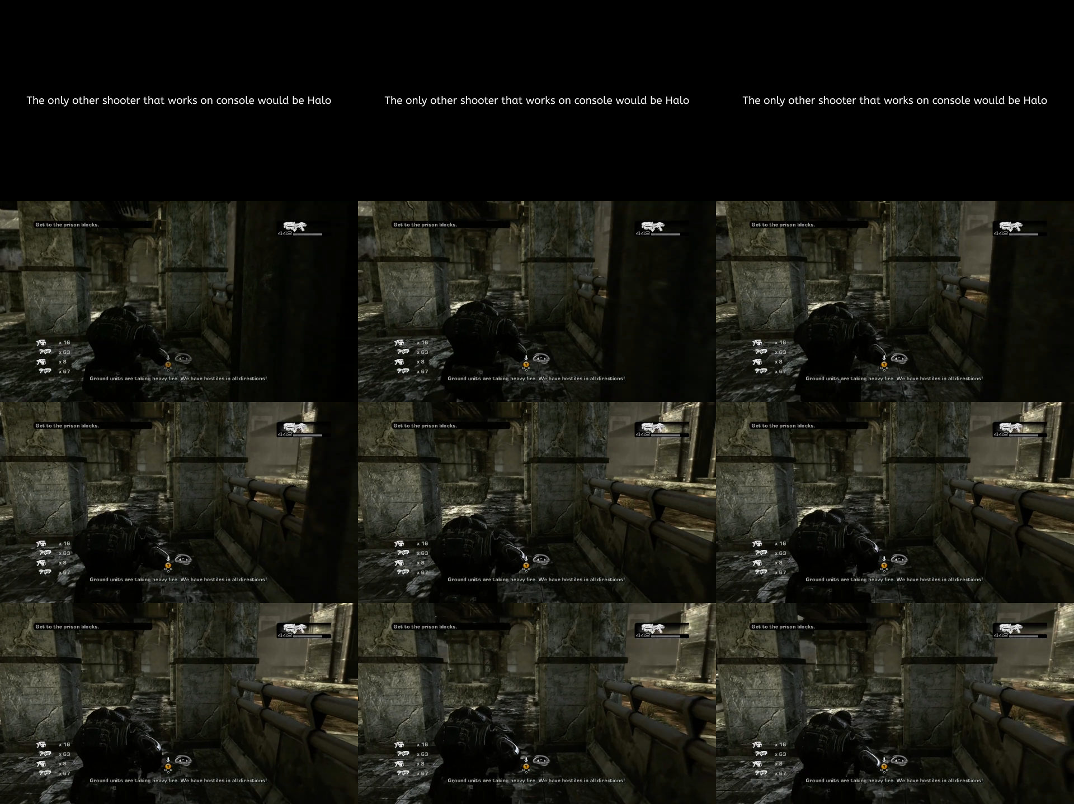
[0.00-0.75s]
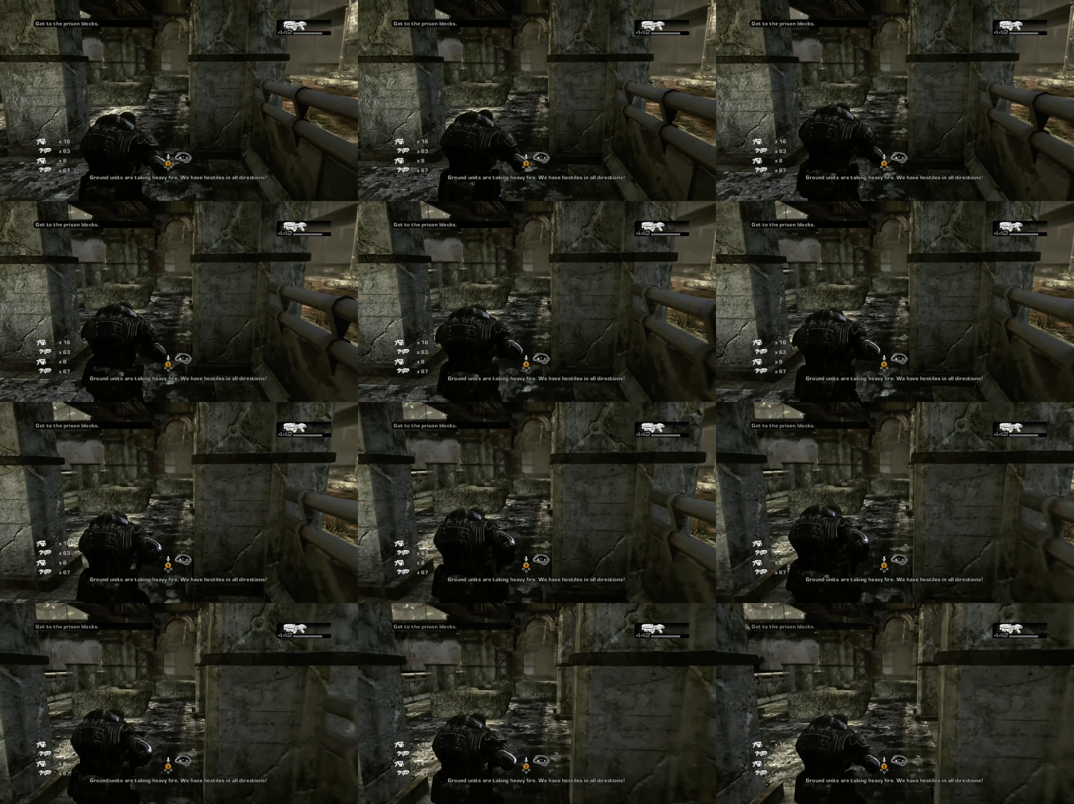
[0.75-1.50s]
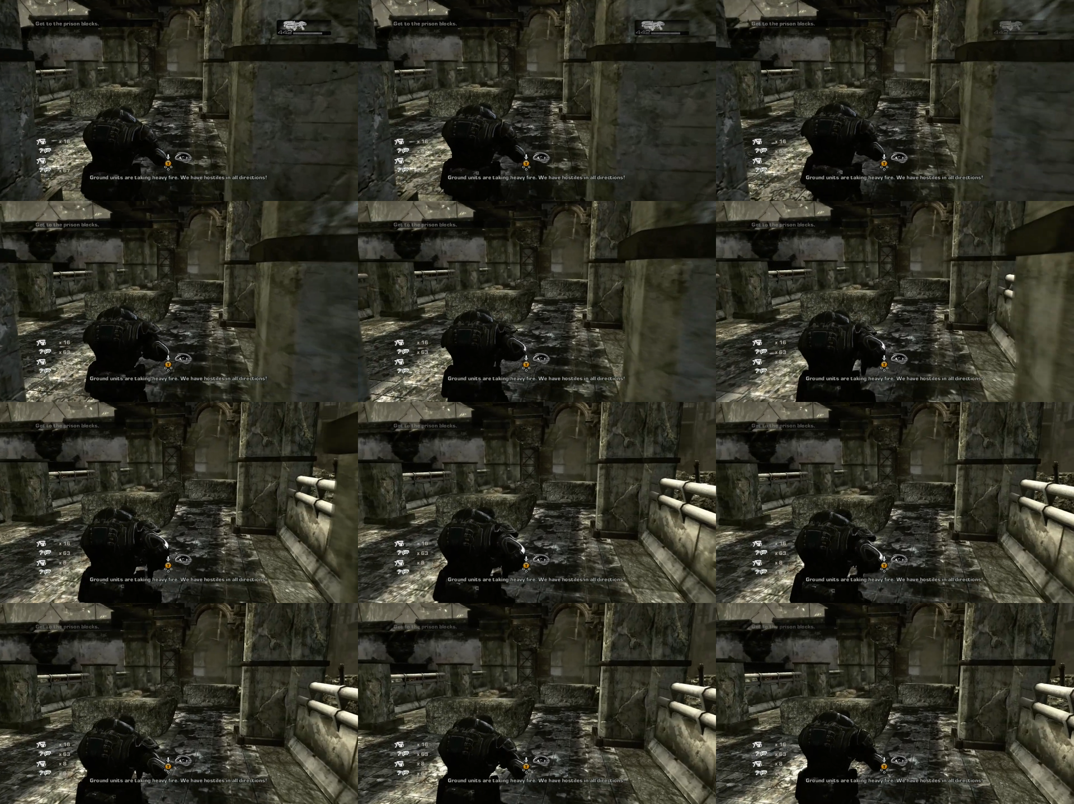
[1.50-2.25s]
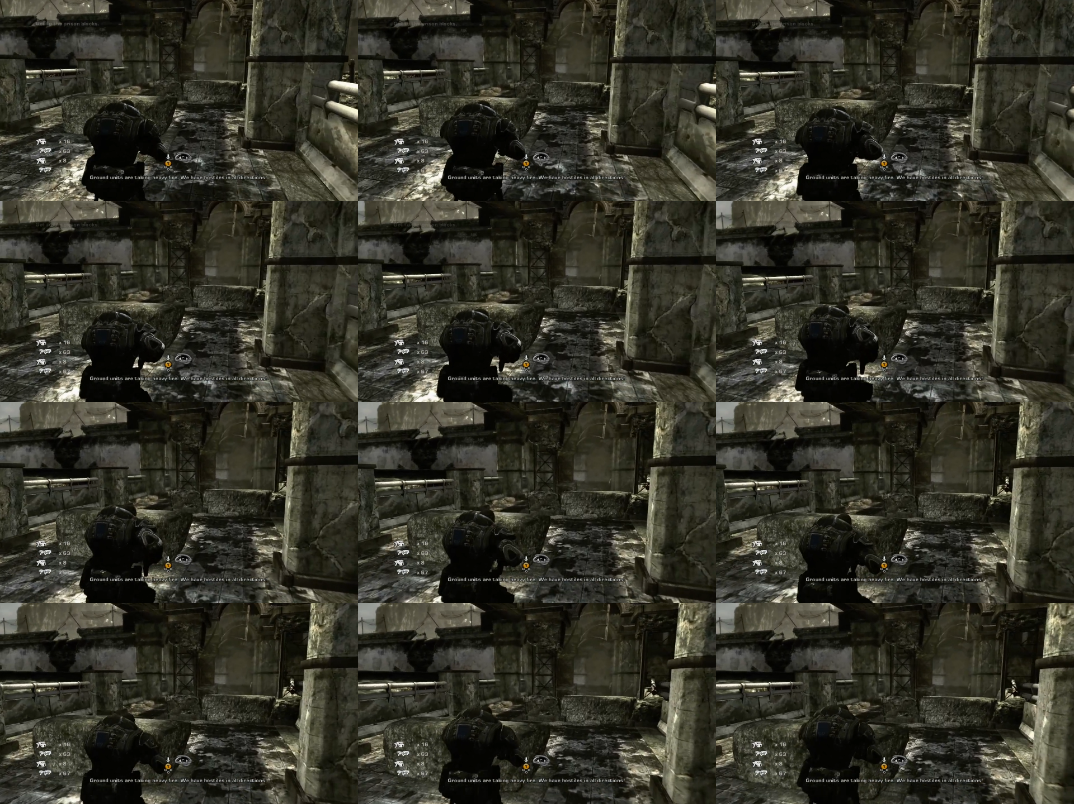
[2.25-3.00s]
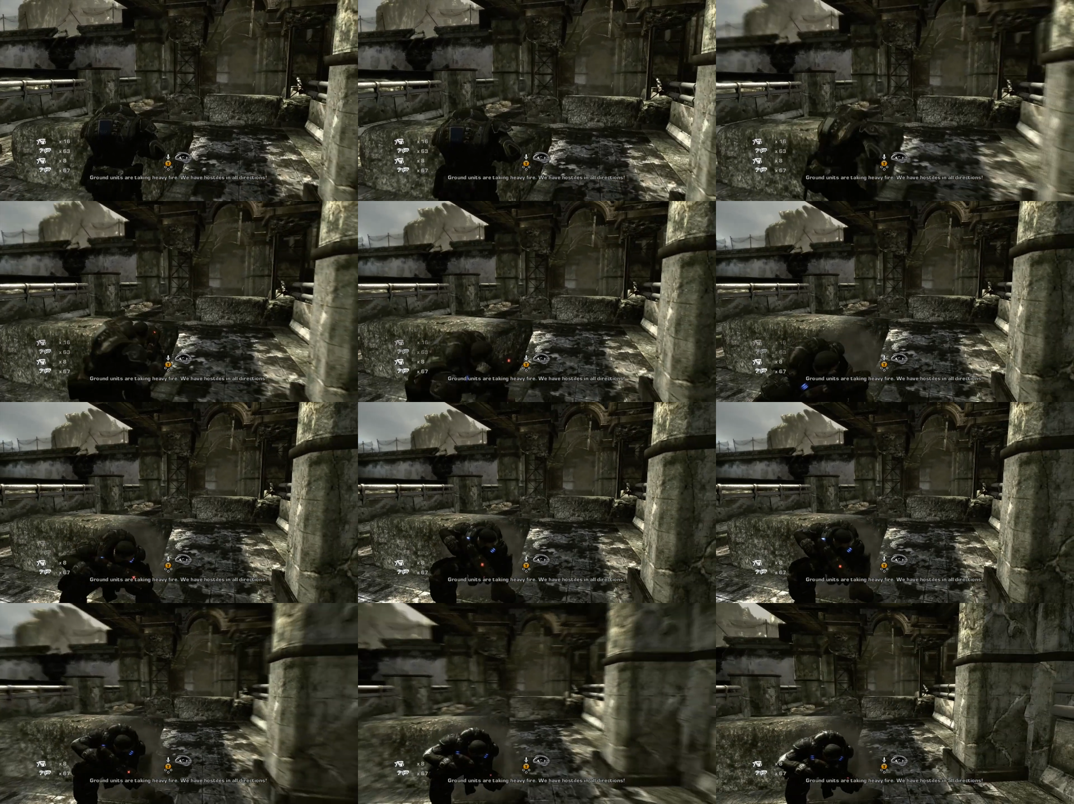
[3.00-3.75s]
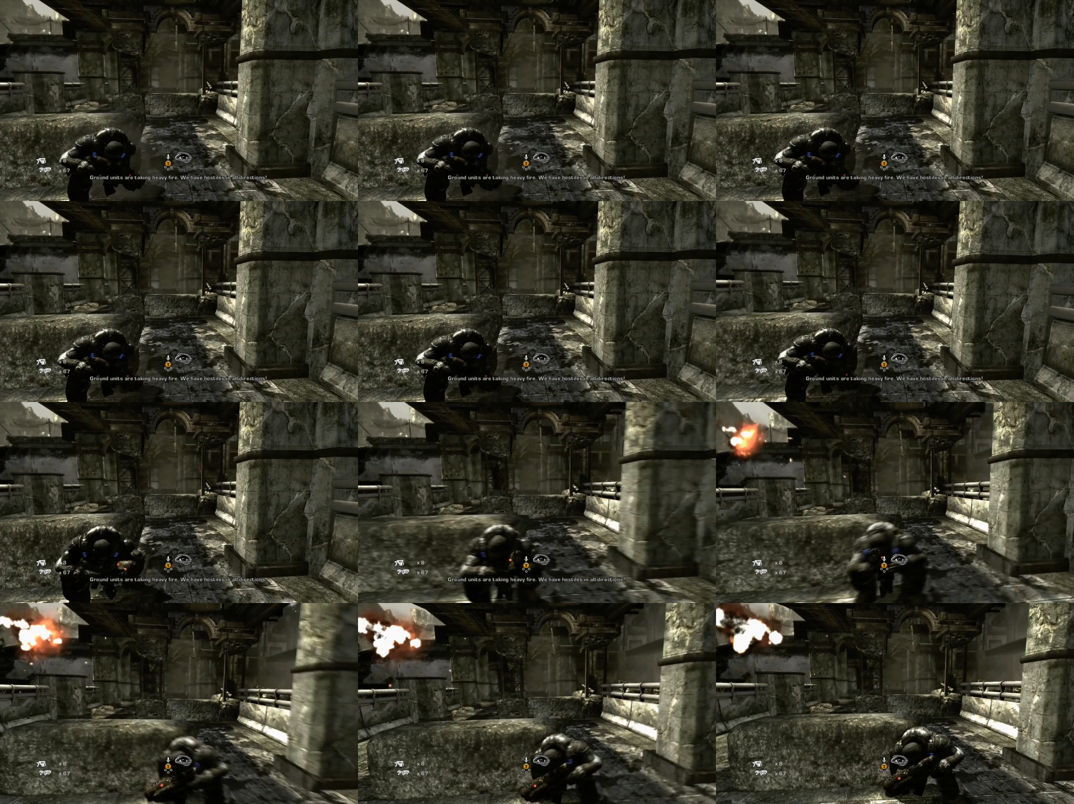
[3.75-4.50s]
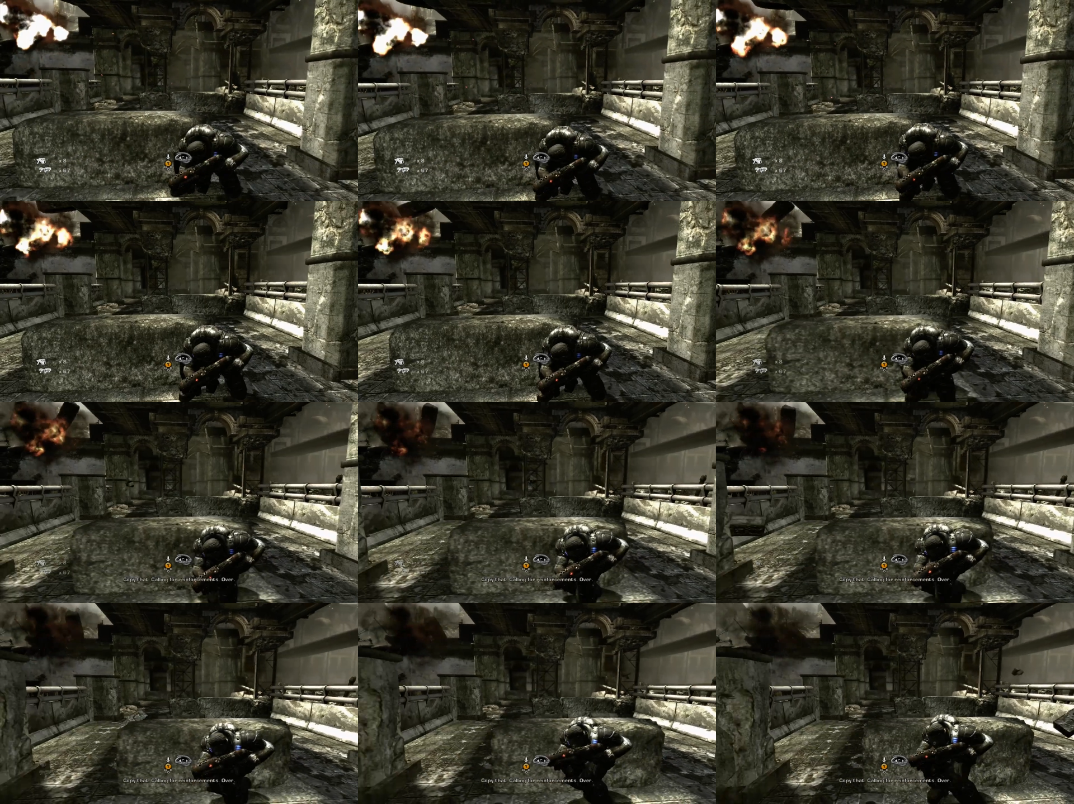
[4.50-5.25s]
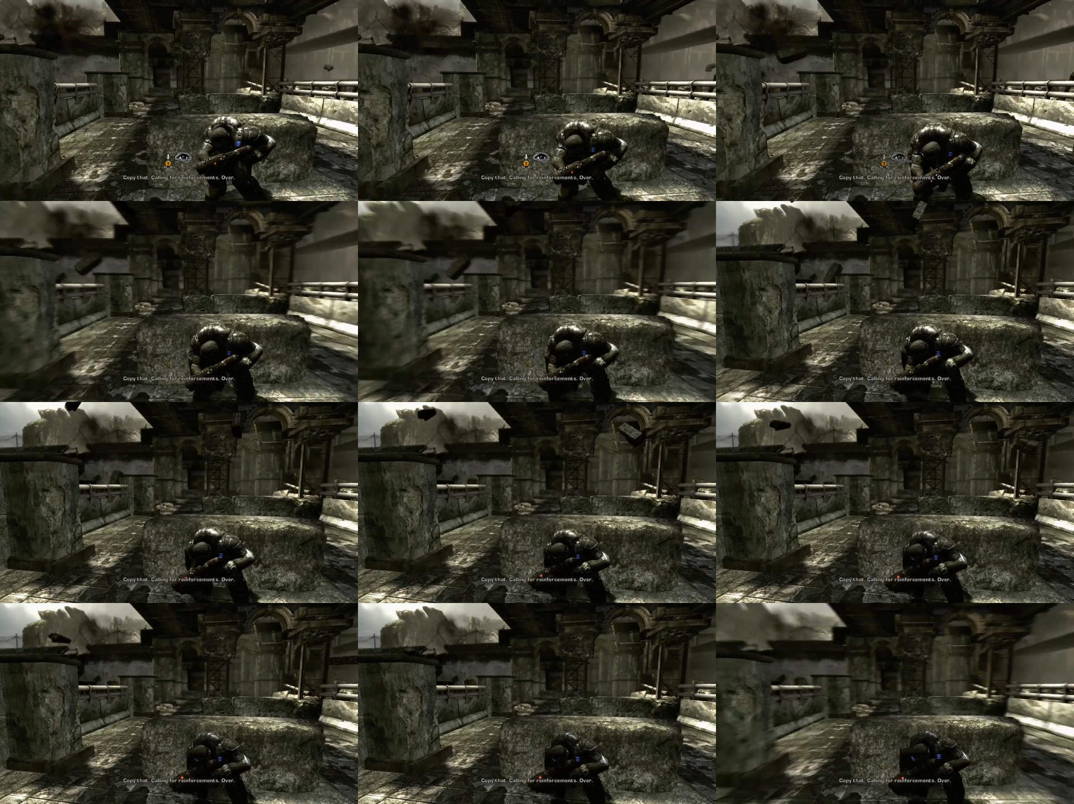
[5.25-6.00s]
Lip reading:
No face is visible, so there are no lips to read.